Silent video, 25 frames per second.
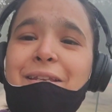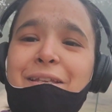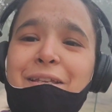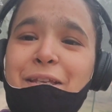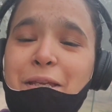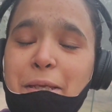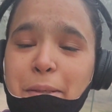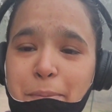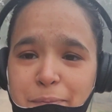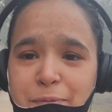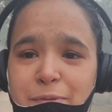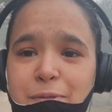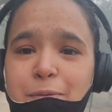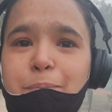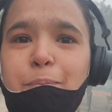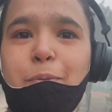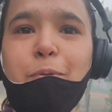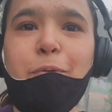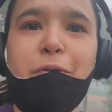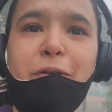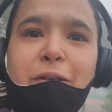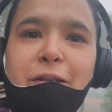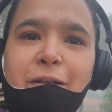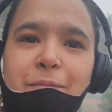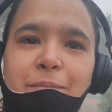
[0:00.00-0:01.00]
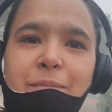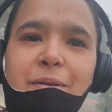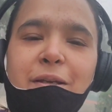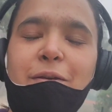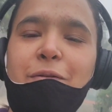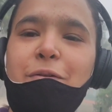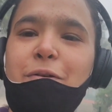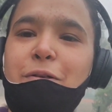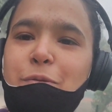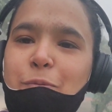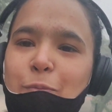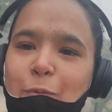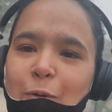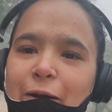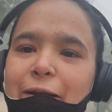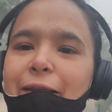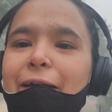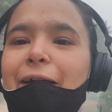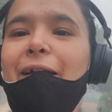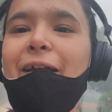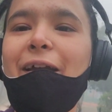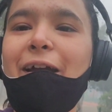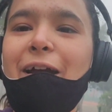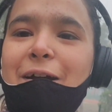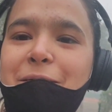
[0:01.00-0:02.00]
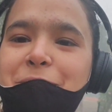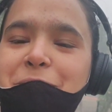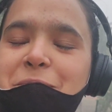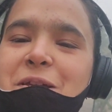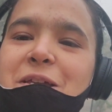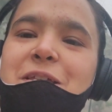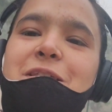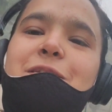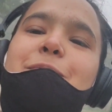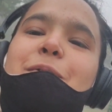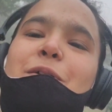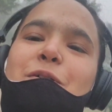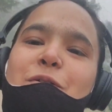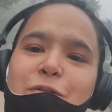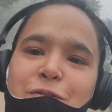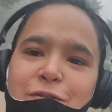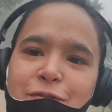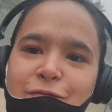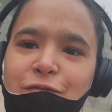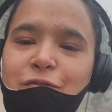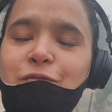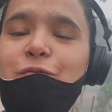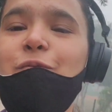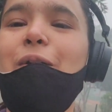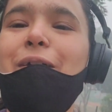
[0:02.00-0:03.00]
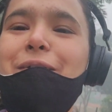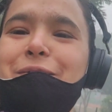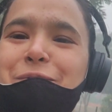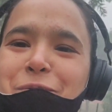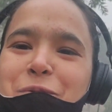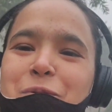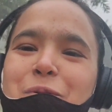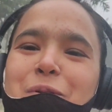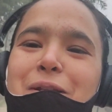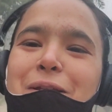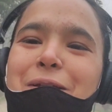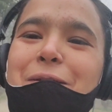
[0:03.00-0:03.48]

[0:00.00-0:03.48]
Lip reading: and keep supporting me because what I am is because of you guys